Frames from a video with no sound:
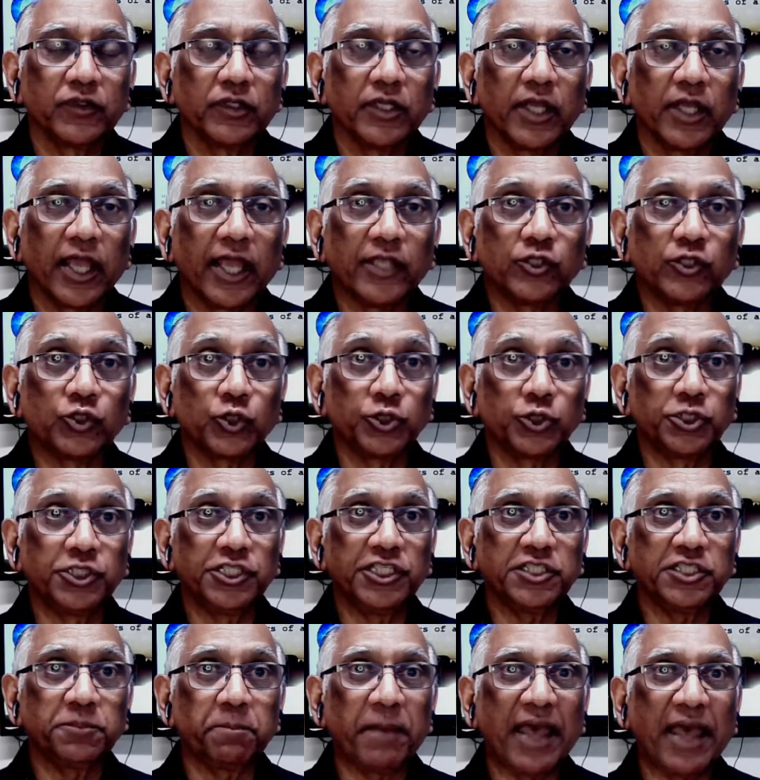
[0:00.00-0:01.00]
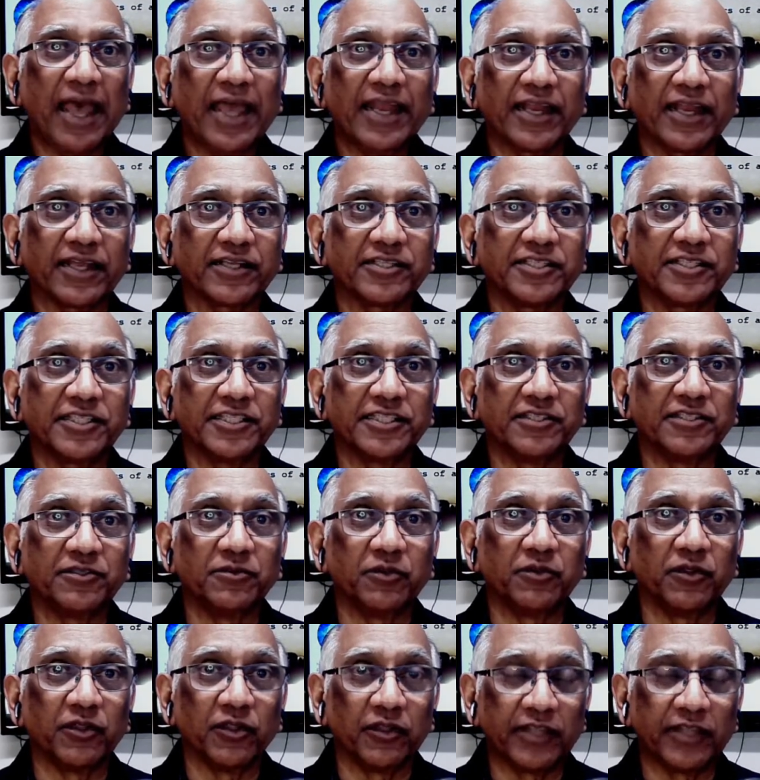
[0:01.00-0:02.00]
And so she's panicked.
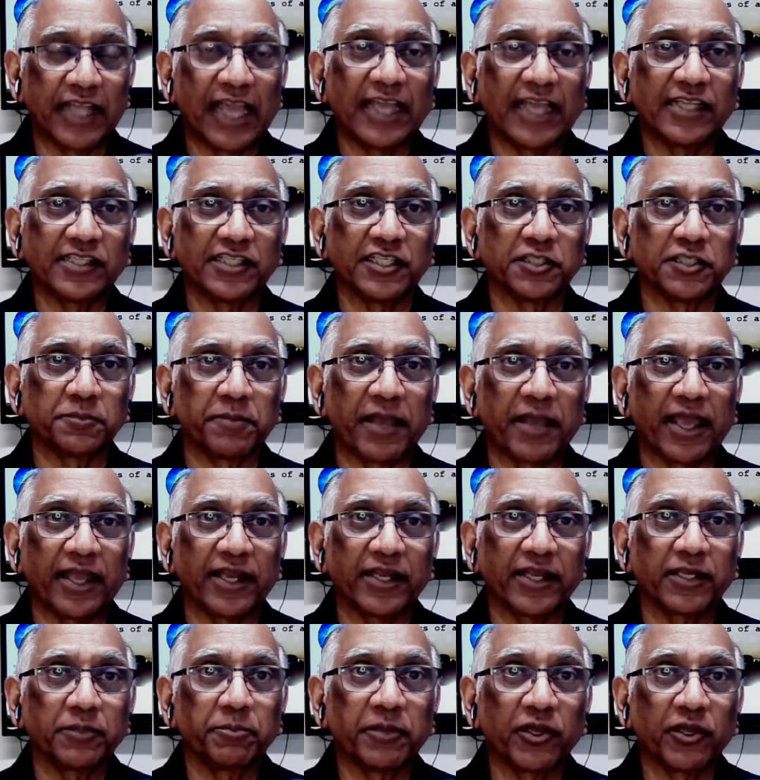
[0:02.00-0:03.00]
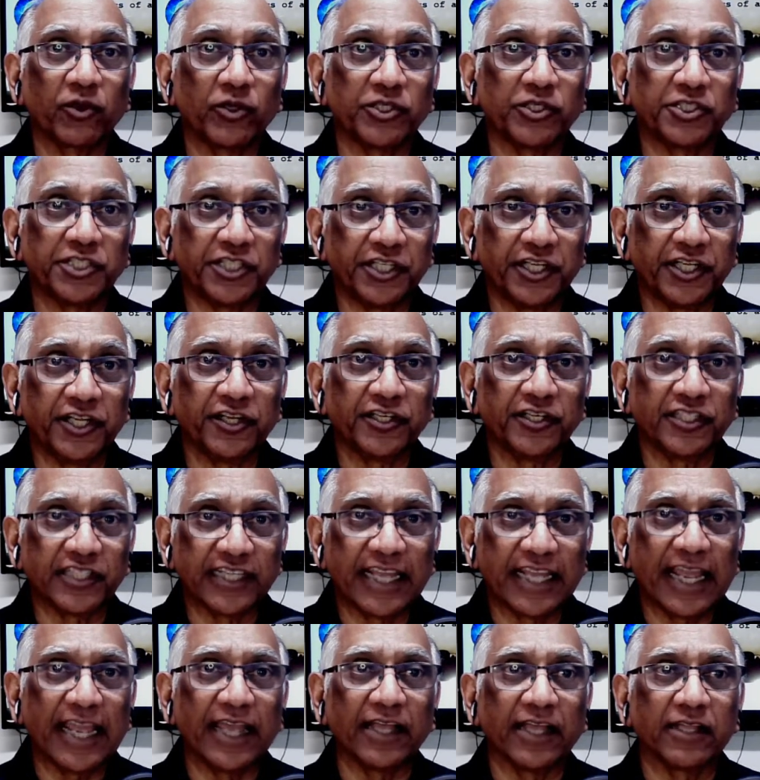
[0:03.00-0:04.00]
Nancy's panicked because she hears
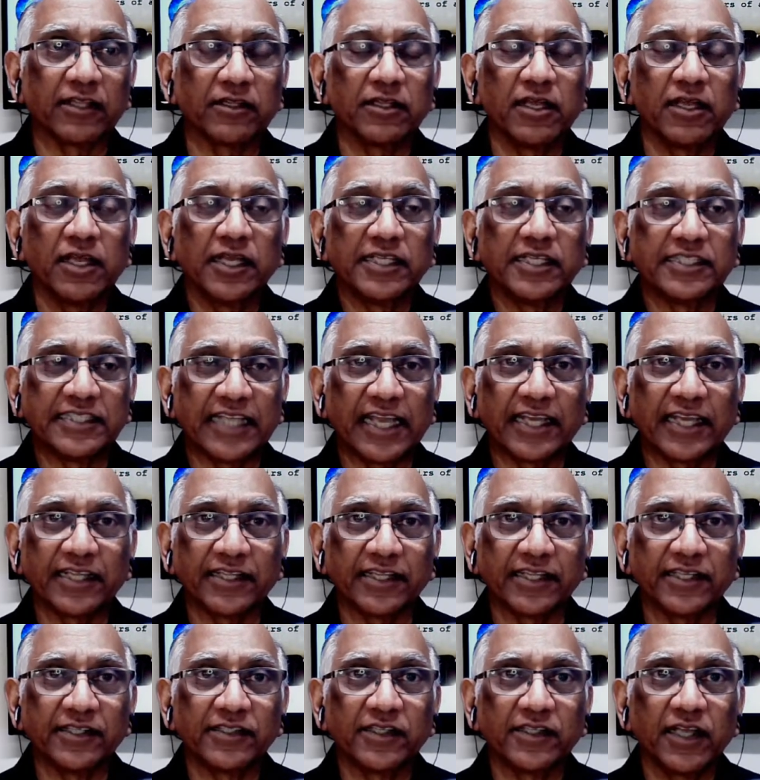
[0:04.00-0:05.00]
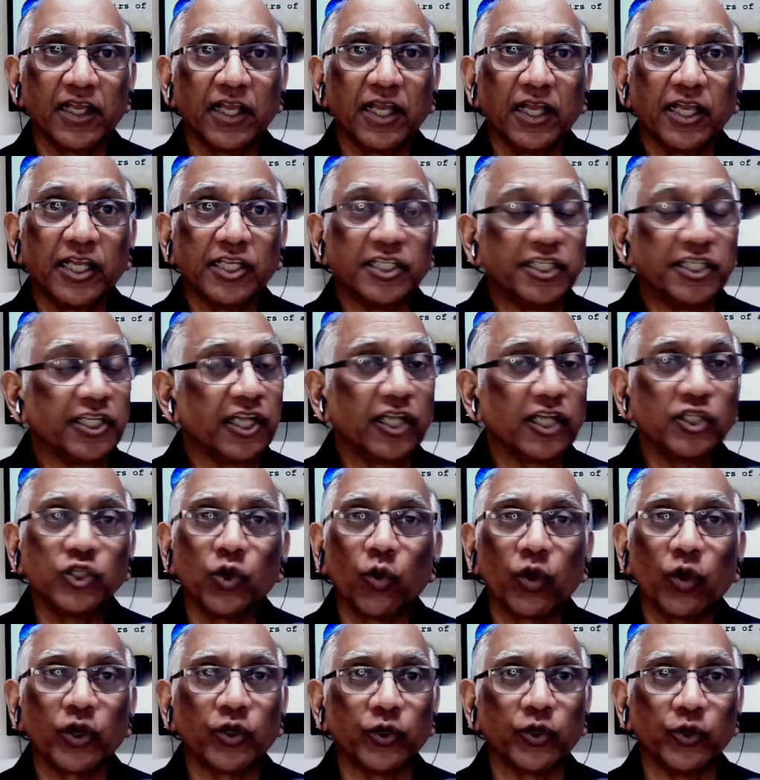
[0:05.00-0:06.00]
Gail saying this. She doesn't know
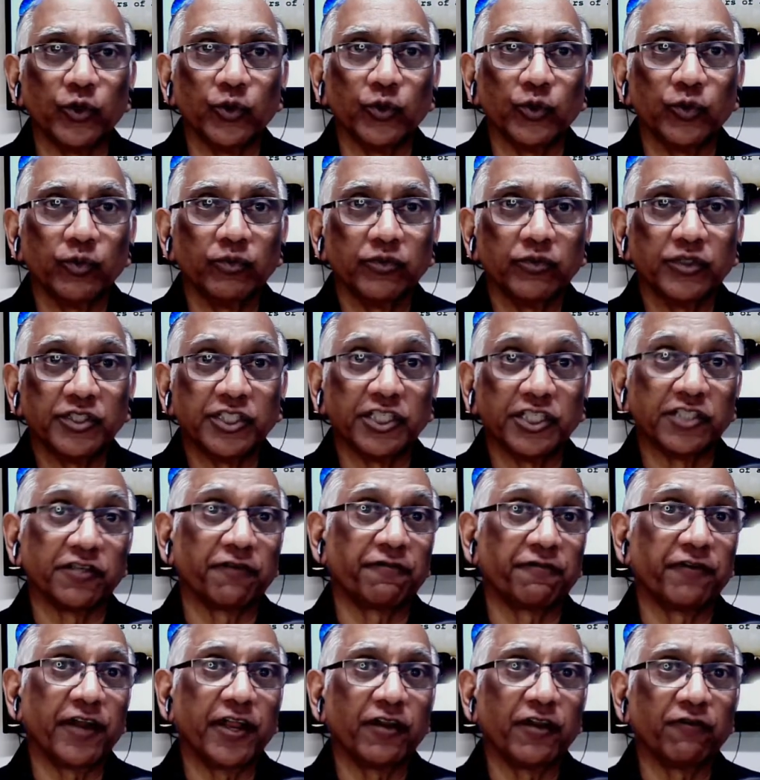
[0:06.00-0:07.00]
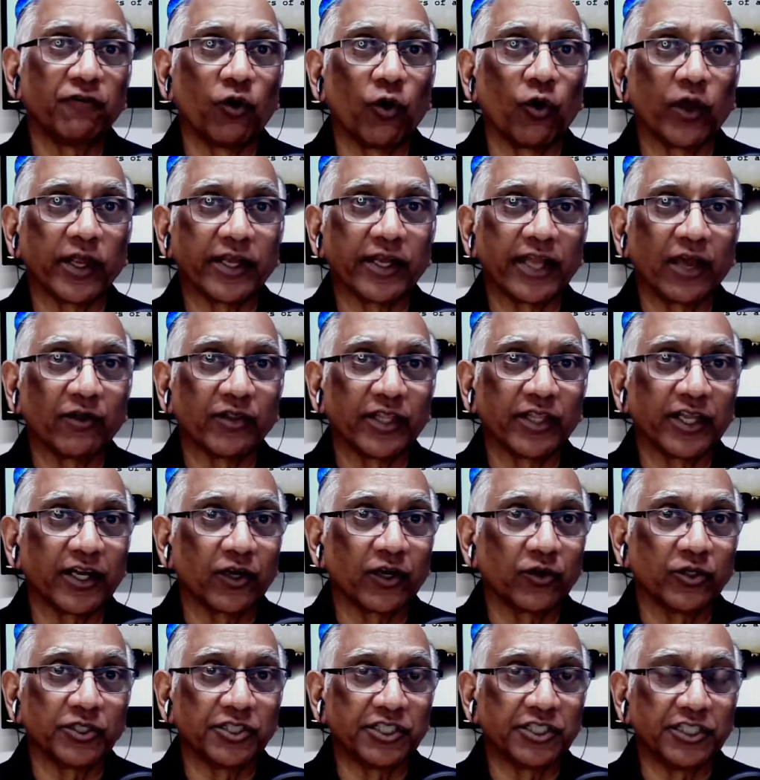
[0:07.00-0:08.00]
what to do. She's afraid of going down there
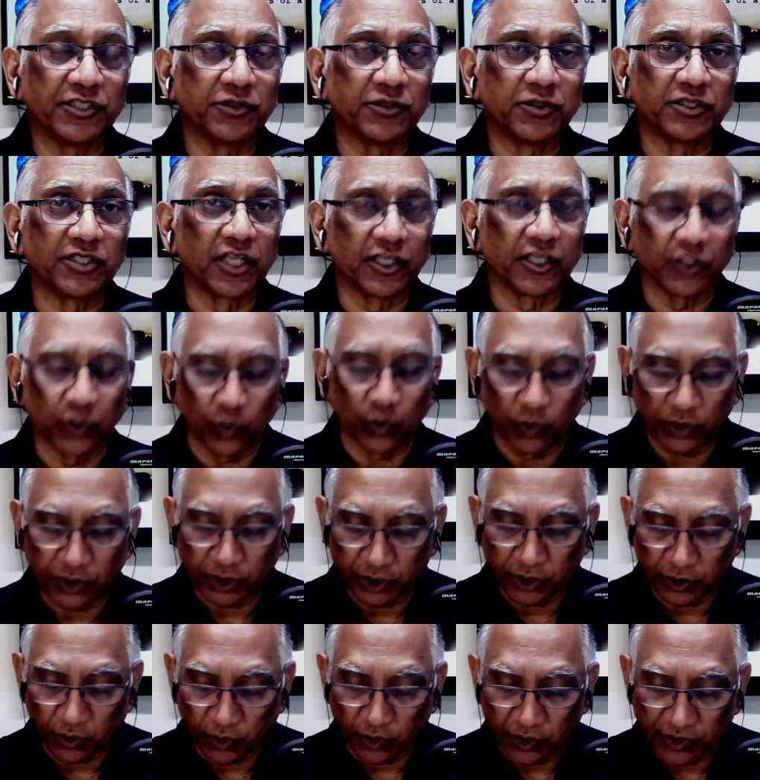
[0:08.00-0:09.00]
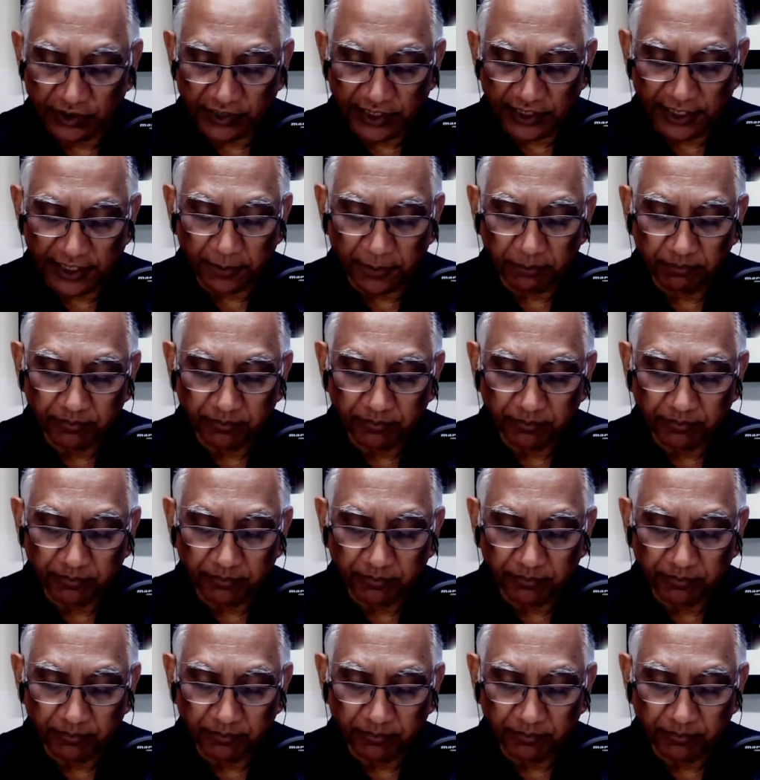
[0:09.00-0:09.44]
because she doesn't know what she's going to see.